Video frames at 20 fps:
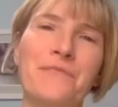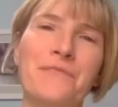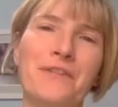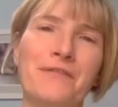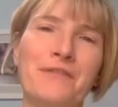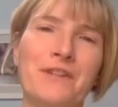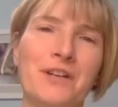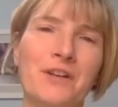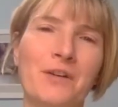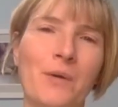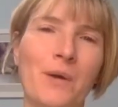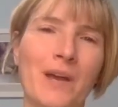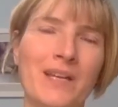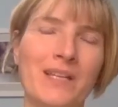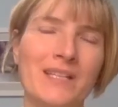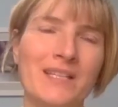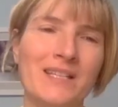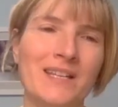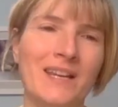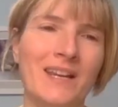
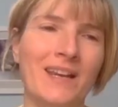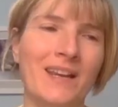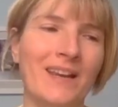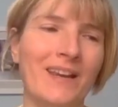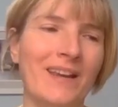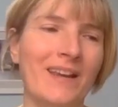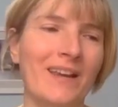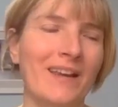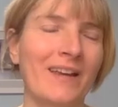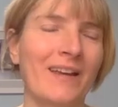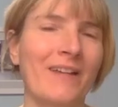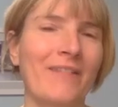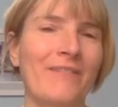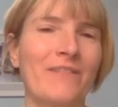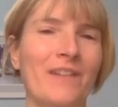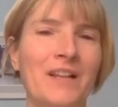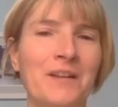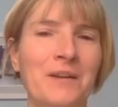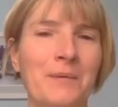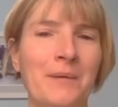Requesting
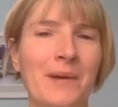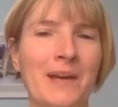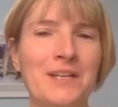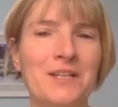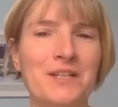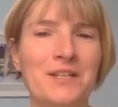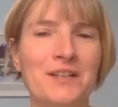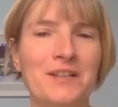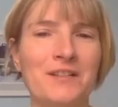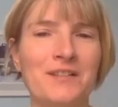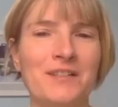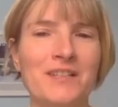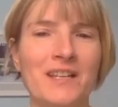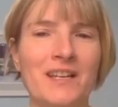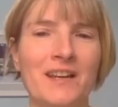valuations